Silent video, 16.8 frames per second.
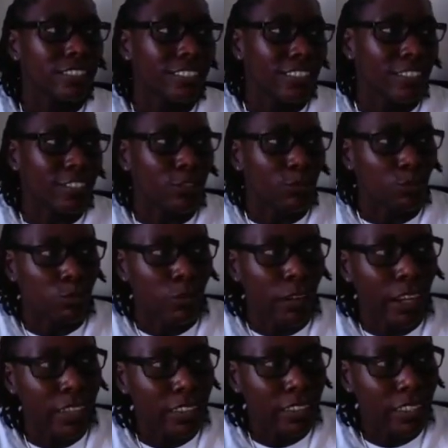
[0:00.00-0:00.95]
So
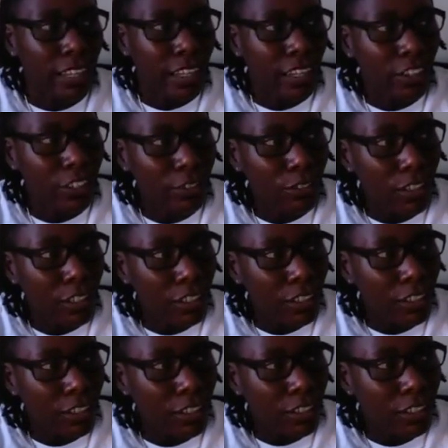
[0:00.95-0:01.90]
right
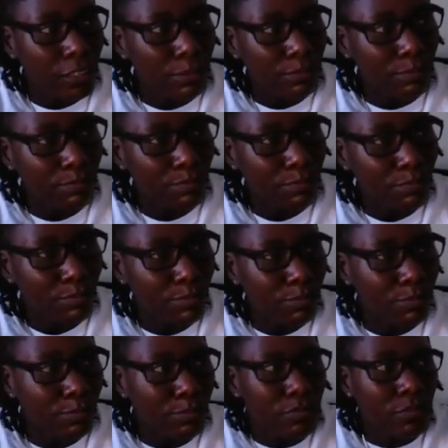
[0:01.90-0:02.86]
now,
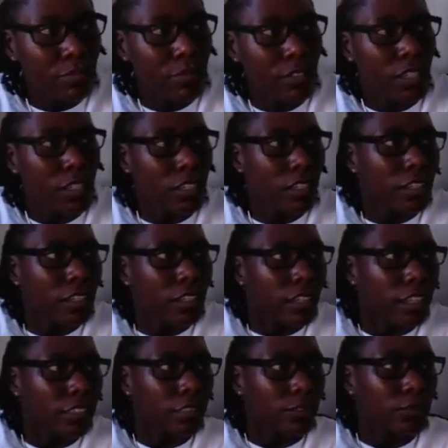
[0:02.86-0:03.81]

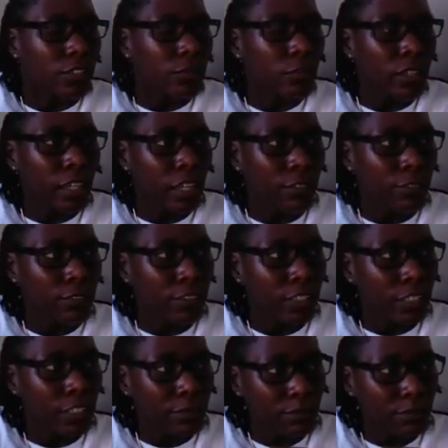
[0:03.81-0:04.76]
as a female
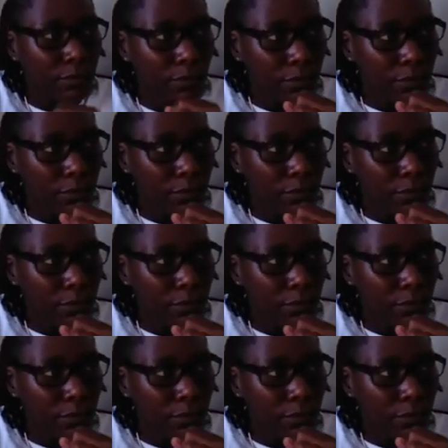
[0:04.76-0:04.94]
athlete,